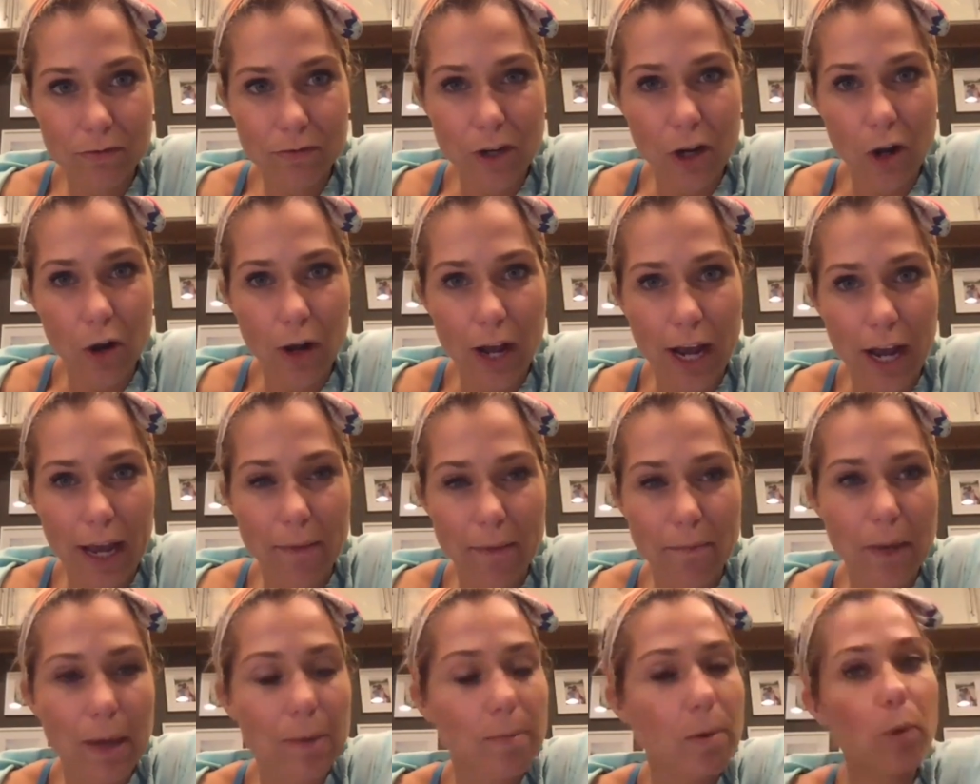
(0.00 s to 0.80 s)
Okay,
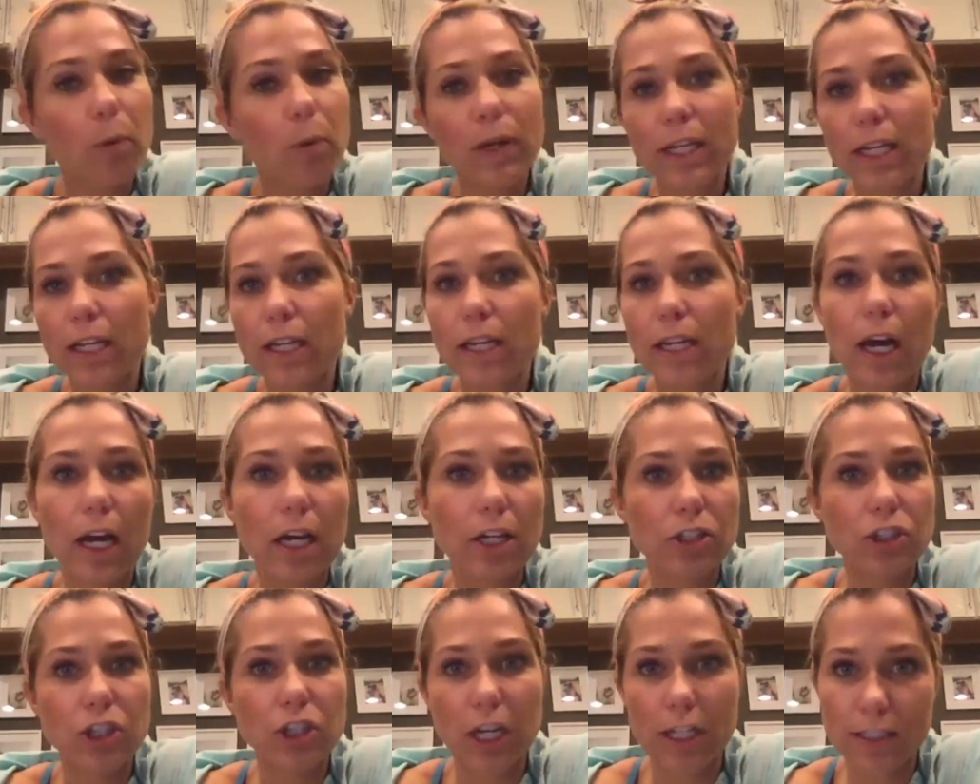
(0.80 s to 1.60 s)
maybe we need to
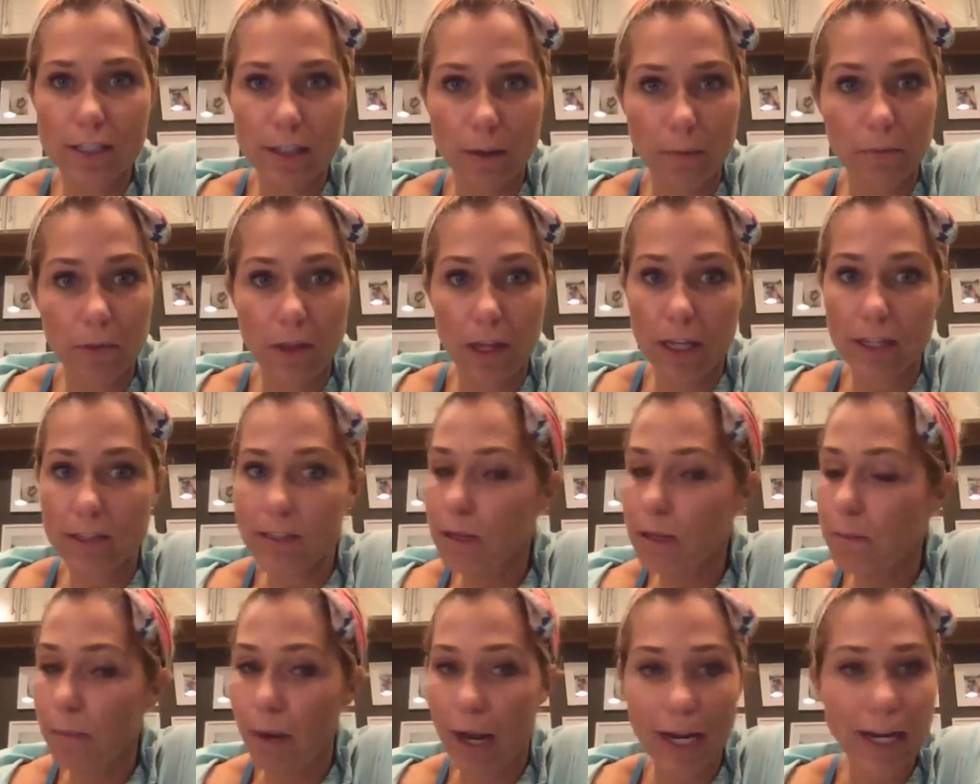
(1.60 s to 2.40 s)
adjust some things.
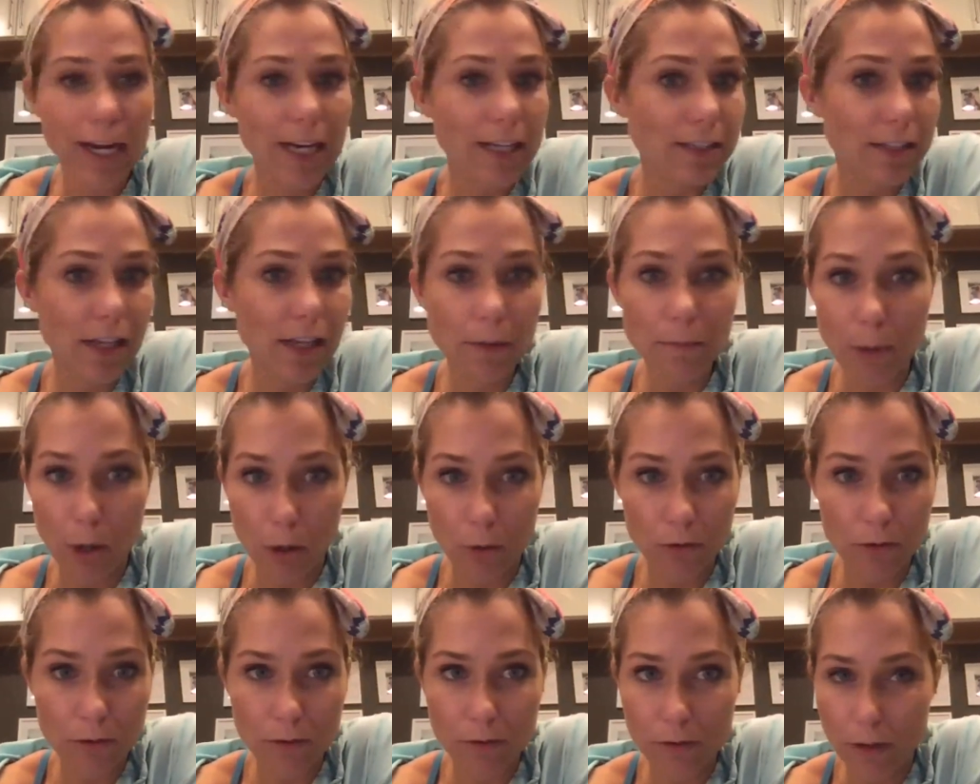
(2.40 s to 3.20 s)
And mine has done
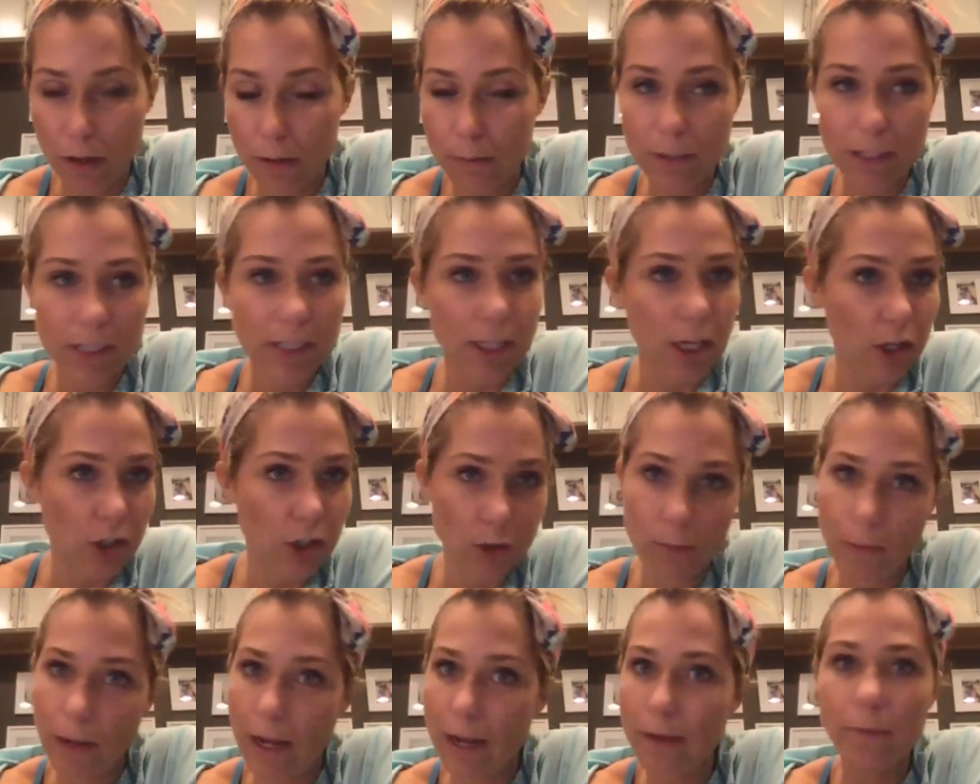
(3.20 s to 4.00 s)
both. Let me tell you,
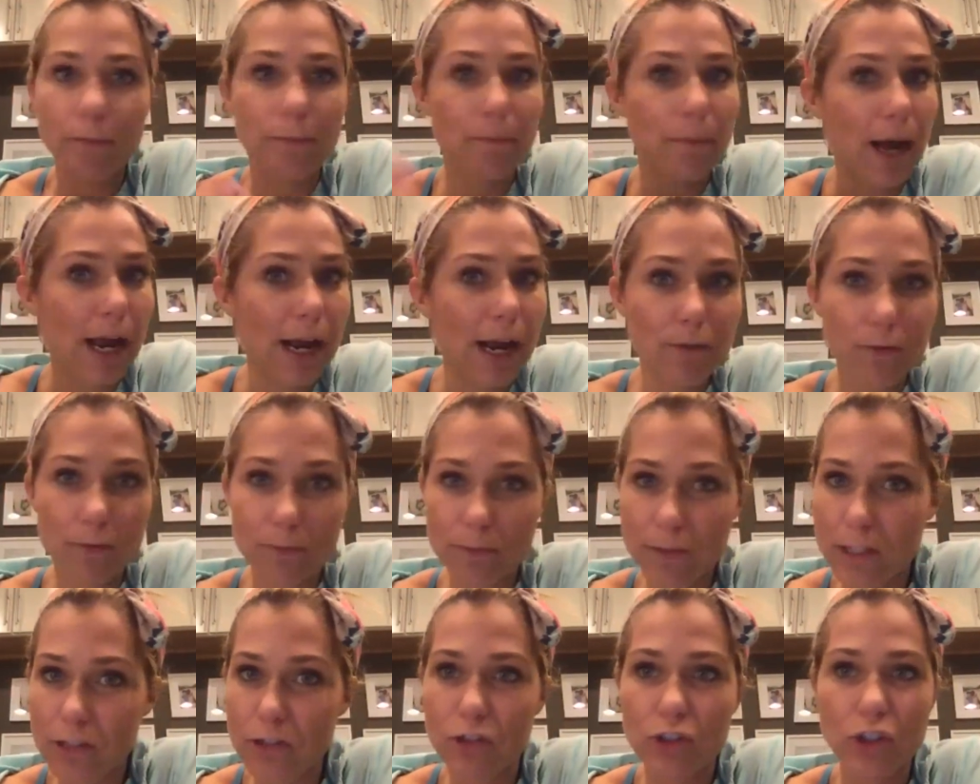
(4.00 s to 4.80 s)

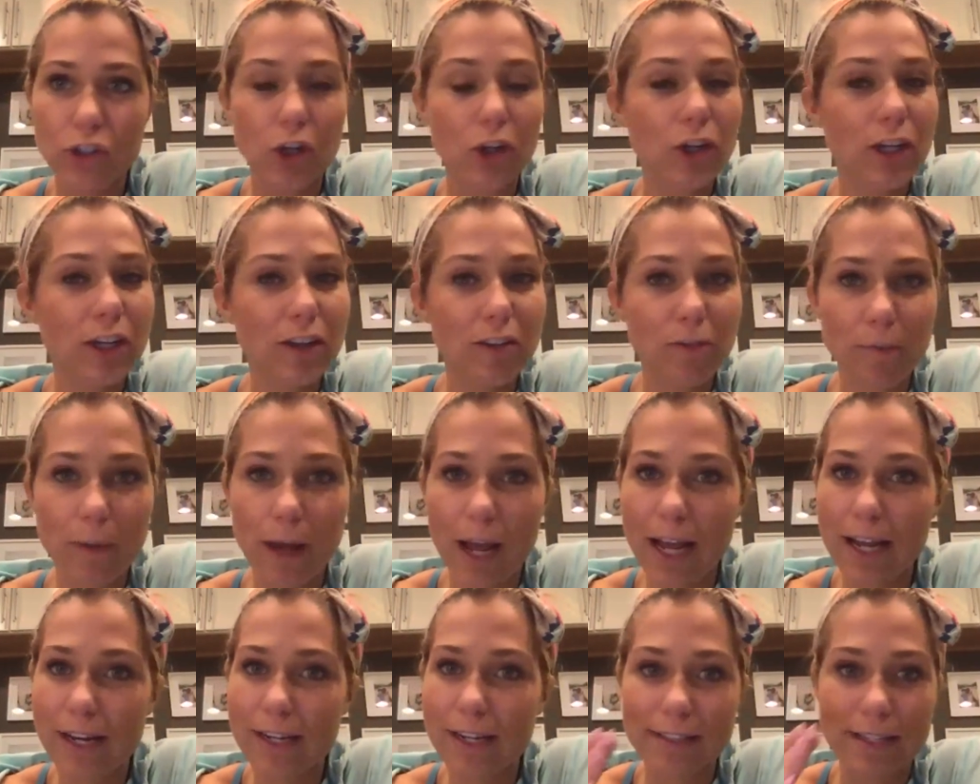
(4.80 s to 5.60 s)
this journey of
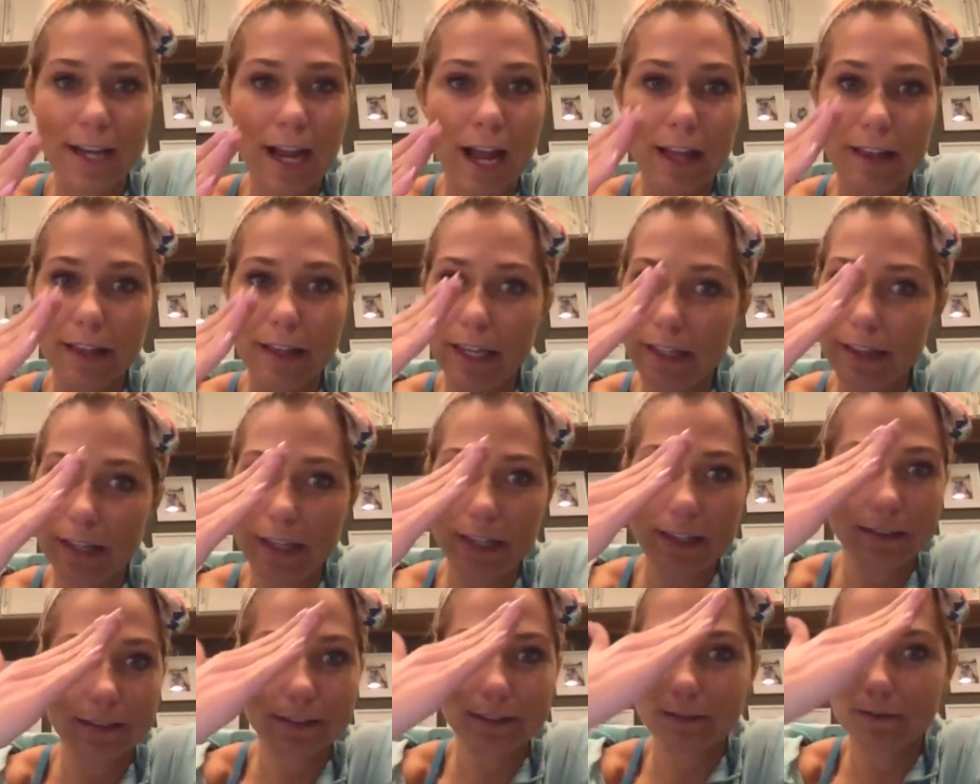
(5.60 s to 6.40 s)
mine is not like this.